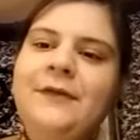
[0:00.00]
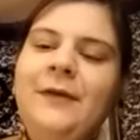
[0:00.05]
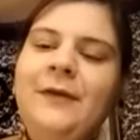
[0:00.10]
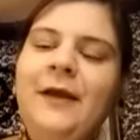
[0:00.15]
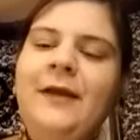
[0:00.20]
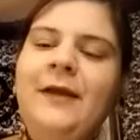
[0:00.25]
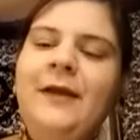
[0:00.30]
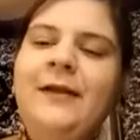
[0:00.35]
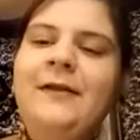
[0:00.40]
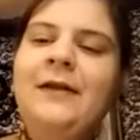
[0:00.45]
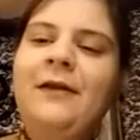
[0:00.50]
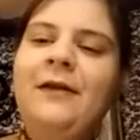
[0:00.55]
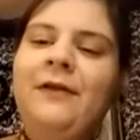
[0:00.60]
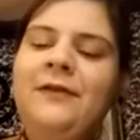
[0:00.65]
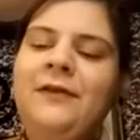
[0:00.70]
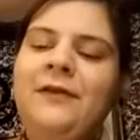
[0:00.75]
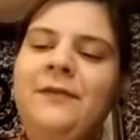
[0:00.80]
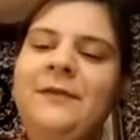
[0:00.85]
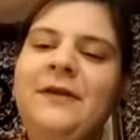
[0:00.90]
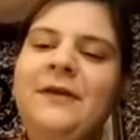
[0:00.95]
And
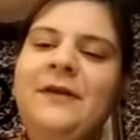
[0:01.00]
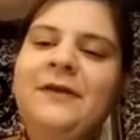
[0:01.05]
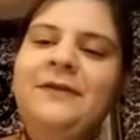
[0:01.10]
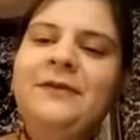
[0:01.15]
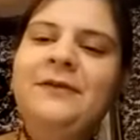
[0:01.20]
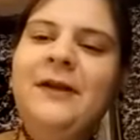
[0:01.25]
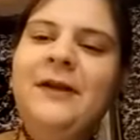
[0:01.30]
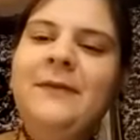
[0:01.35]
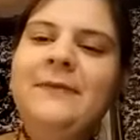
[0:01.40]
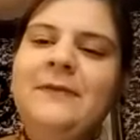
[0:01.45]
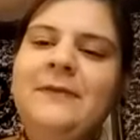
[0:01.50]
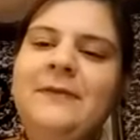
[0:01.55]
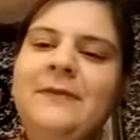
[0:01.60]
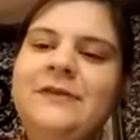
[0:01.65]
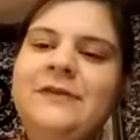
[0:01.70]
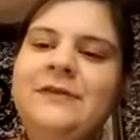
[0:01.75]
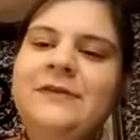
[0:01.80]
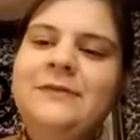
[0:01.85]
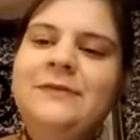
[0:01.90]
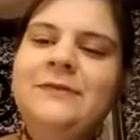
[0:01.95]
also because you're able
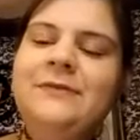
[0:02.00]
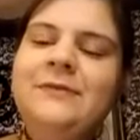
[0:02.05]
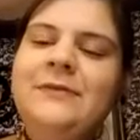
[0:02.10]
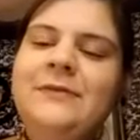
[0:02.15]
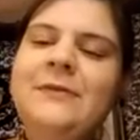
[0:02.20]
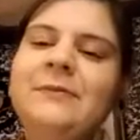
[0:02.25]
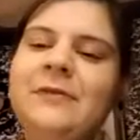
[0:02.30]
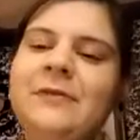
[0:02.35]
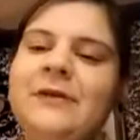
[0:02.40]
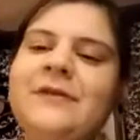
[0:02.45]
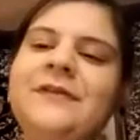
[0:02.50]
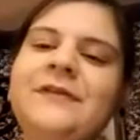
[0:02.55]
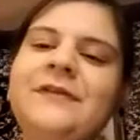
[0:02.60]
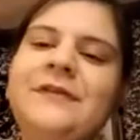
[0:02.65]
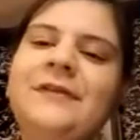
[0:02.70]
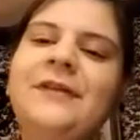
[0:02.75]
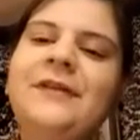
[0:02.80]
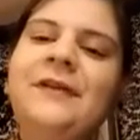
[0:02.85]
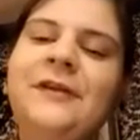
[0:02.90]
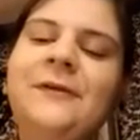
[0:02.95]
to immerse
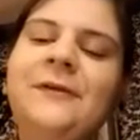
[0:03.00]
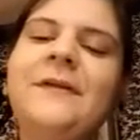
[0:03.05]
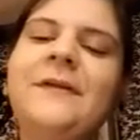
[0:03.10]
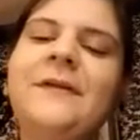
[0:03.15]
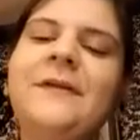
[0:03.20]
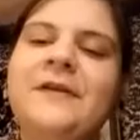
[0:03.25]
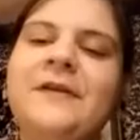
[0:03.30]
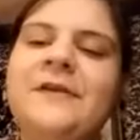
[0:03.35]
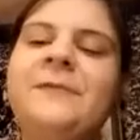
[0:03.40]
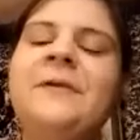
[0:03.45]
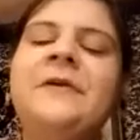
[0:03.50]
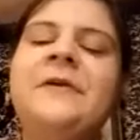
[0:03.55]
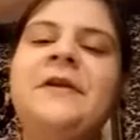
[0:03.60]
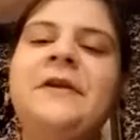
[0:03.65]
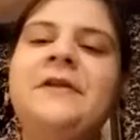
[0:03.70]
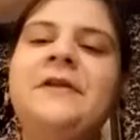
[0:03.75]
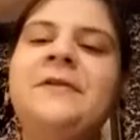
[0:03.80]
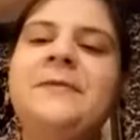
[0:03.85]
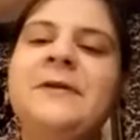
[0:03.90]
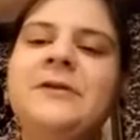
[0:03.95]
the human
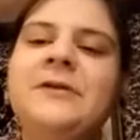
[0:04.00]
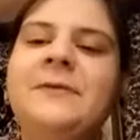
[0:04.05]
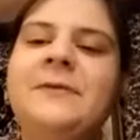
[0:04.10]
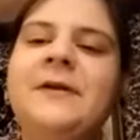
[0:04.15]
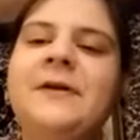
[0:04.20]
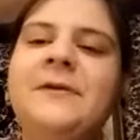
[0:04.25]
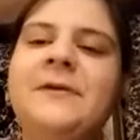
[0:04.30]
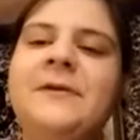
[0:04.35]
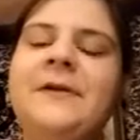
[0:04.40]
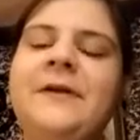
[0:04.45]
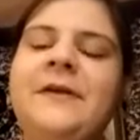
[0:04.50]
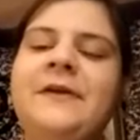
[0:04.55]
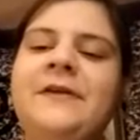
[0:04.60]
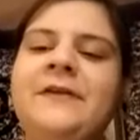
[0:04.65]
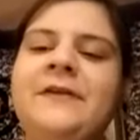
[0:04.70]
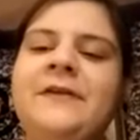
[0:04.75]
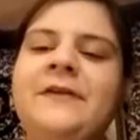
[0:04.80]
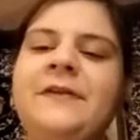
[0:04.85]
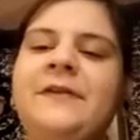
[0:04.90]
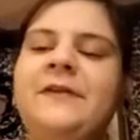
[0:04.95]
experience much better
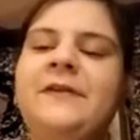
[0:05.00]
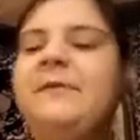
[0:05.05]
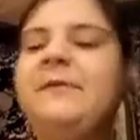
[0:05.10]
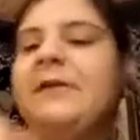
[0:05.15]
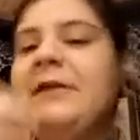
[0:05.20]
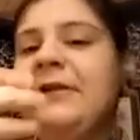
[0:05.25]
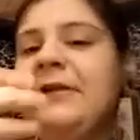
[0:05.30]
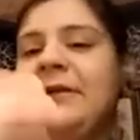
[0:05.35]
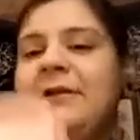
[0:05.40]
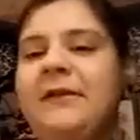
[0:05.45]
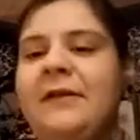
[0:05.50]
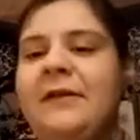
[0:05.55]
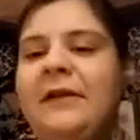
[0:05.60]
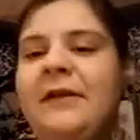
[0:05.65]
because it's something that